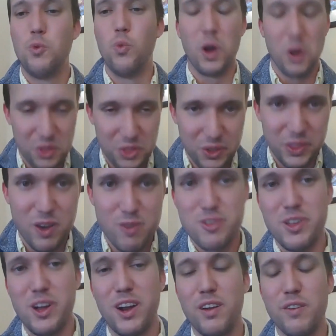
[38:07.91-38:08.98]
work through
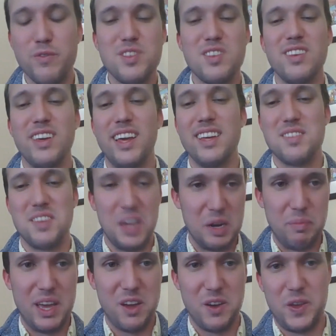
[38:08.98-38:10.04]
those nerves. It's going to
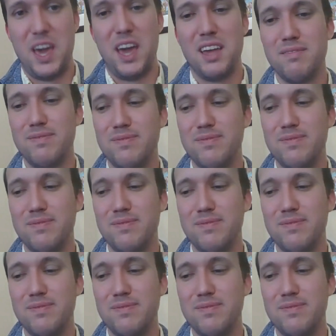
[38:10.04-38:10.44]
be okay.